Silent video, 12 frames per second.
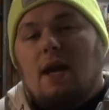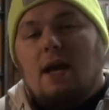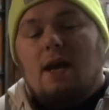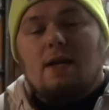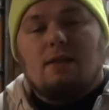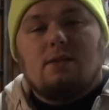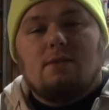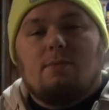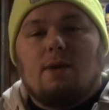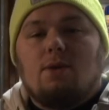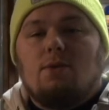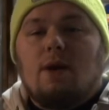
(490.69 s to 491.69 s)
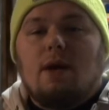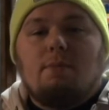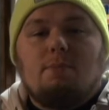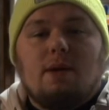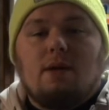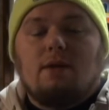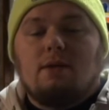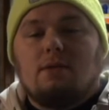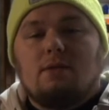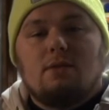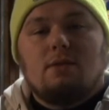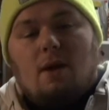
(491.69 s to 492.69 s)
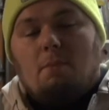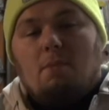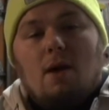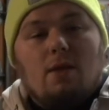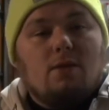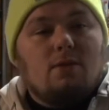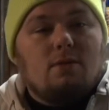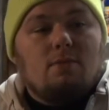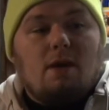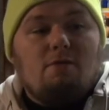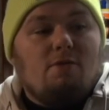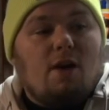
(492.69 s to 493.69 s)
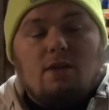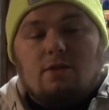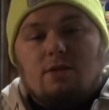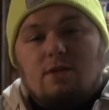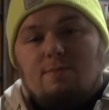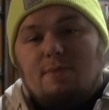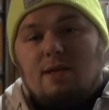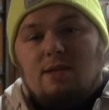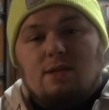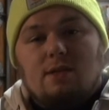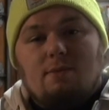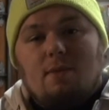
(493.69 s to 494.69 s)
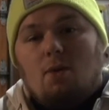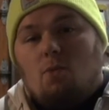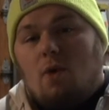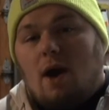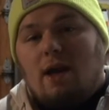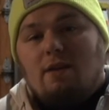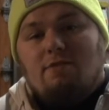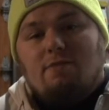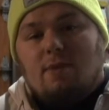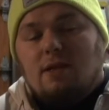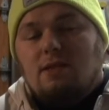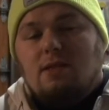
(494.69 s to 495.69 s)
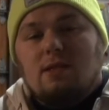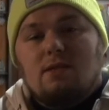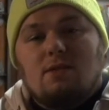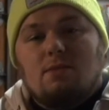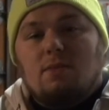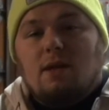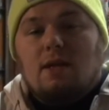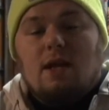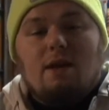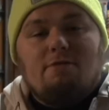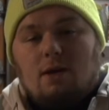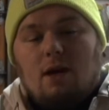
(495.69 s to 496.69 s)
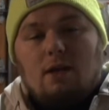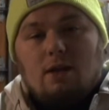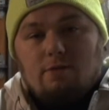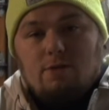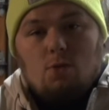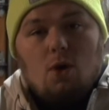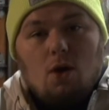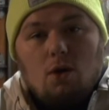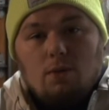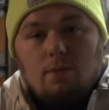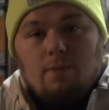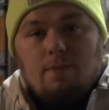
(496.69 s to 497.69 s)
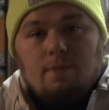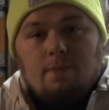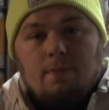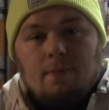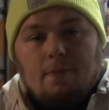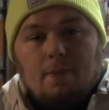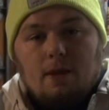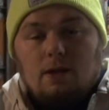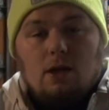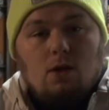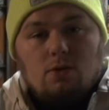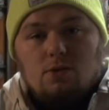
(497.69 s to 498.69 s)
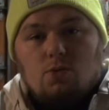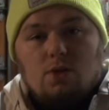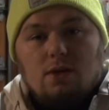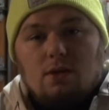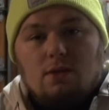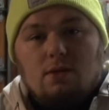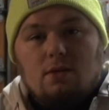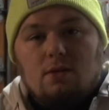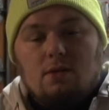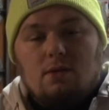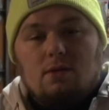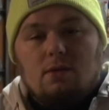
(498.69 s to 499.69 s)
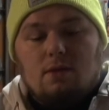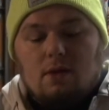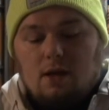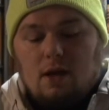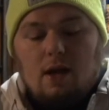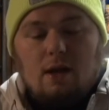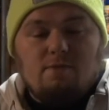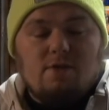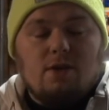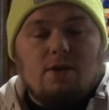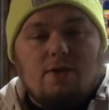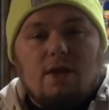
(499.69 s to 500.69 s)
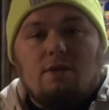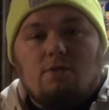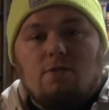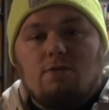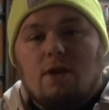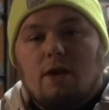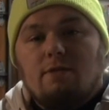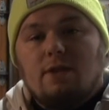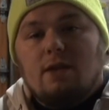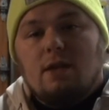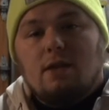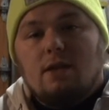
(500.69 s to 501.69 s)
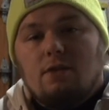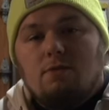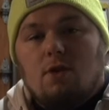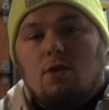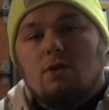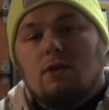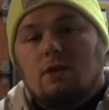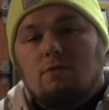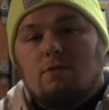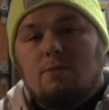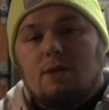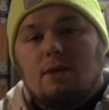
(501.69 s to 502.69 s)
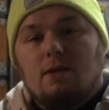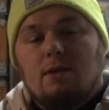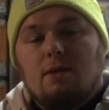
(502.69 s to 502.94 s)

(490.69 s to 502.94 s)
aunts, my grandparents, my mother and my father especially, my wife, my sister, my nephew. I love you all, and I always will. And I'm very thankful for everything that you've all done for me.